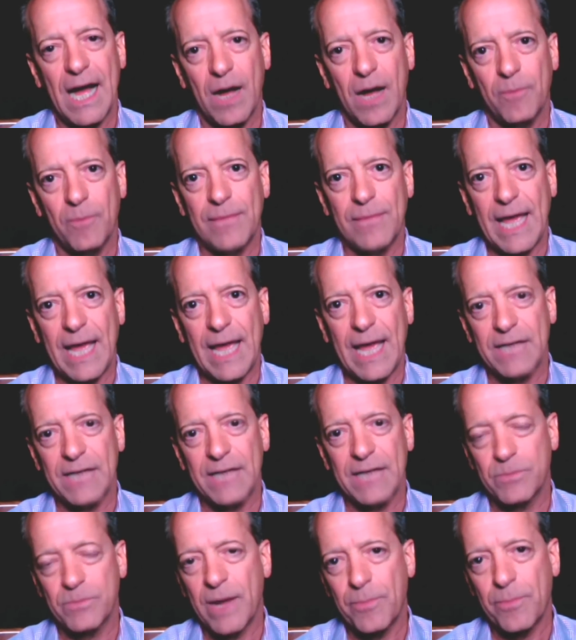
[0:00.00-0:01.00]
um,
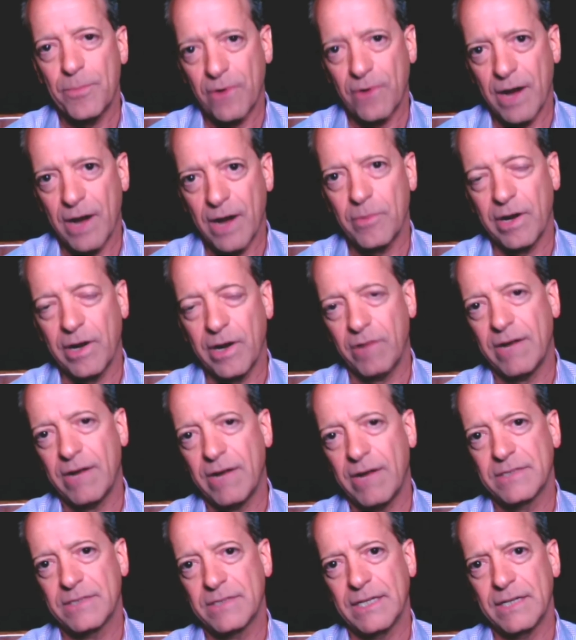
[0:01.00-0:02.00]
as my primary
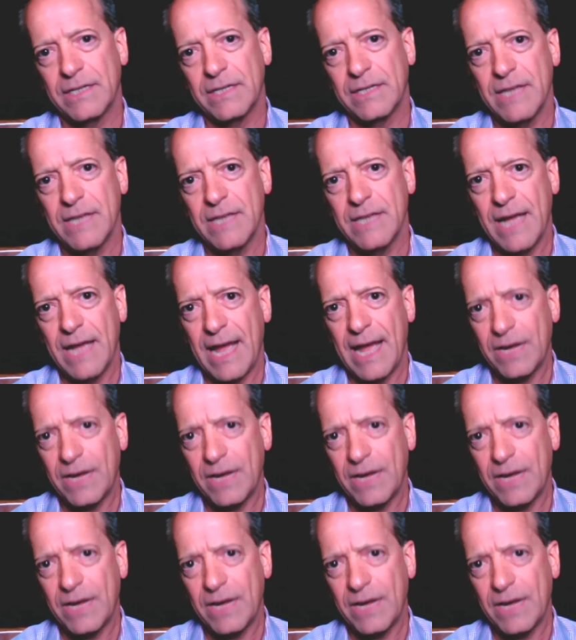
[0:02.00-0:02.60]
residence.